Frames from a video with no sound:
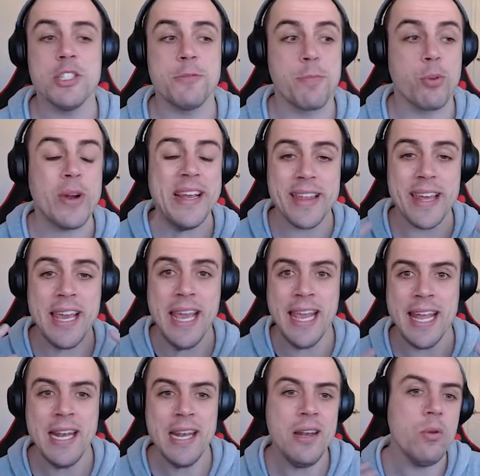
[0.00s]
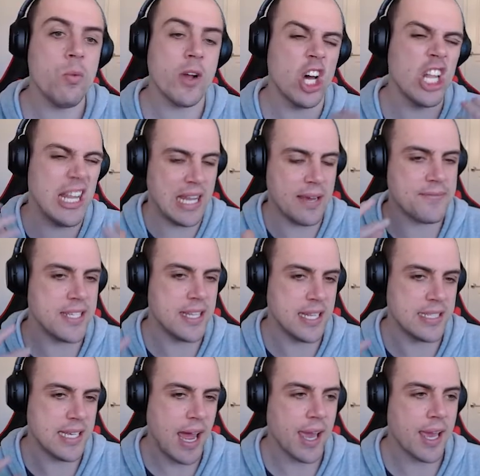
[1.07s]
breathing in we got left in the
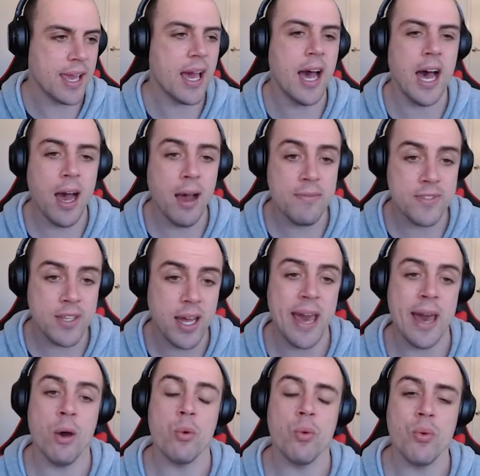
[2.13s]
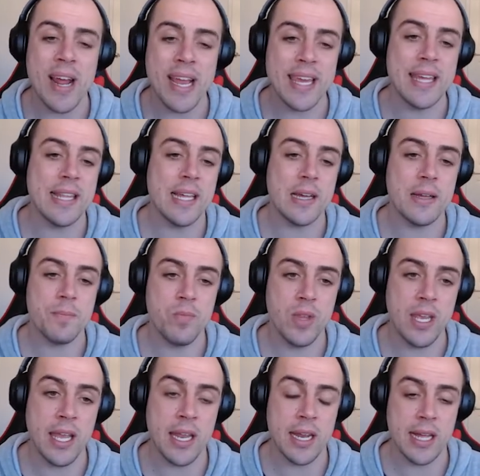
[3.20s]
tank after our regular
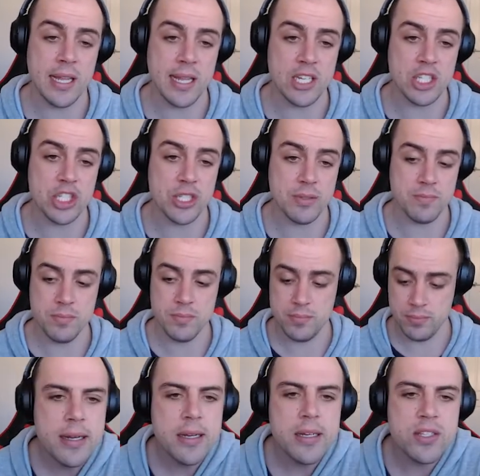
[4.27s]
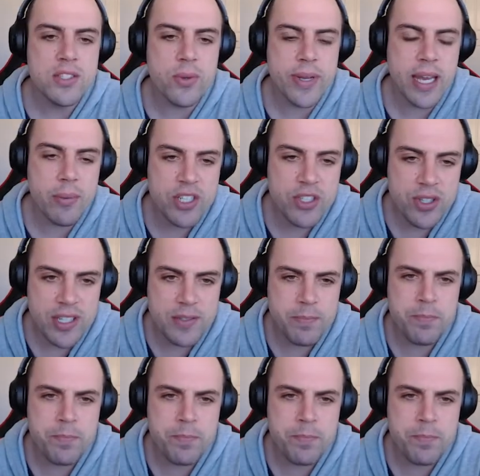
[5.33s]
inhalation. So again, we do this